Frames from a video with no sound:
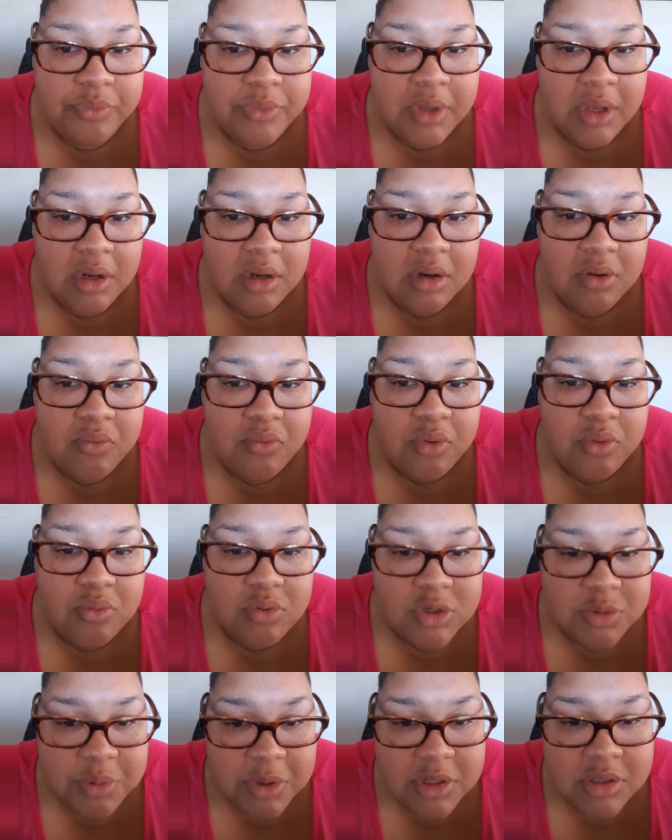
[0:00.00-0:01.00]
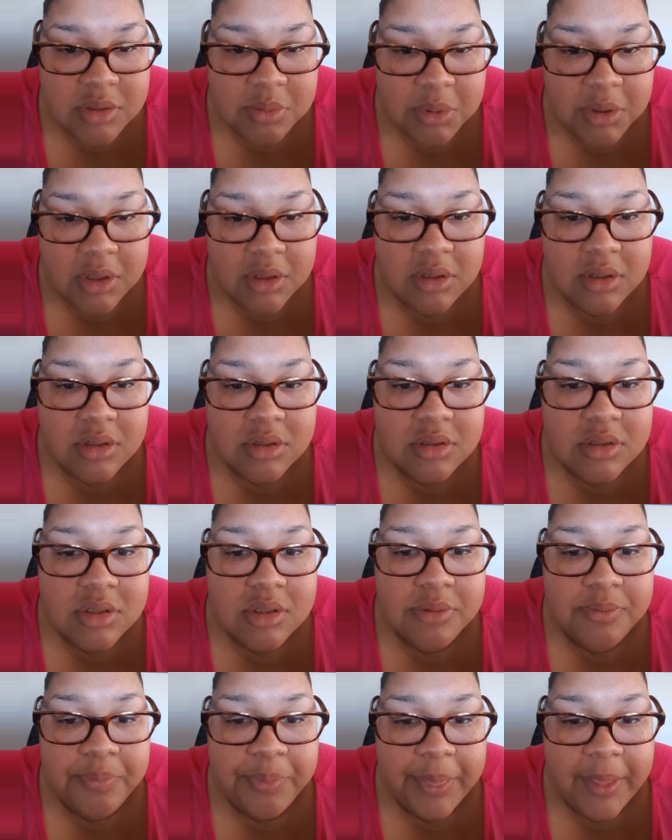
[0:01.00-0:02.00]
get different responsibilities,
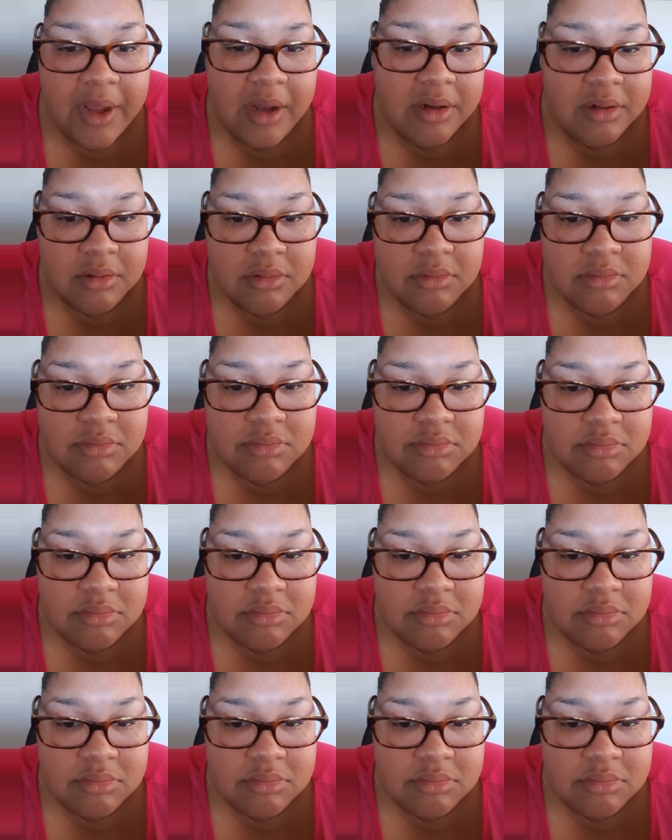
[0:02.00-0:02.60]
and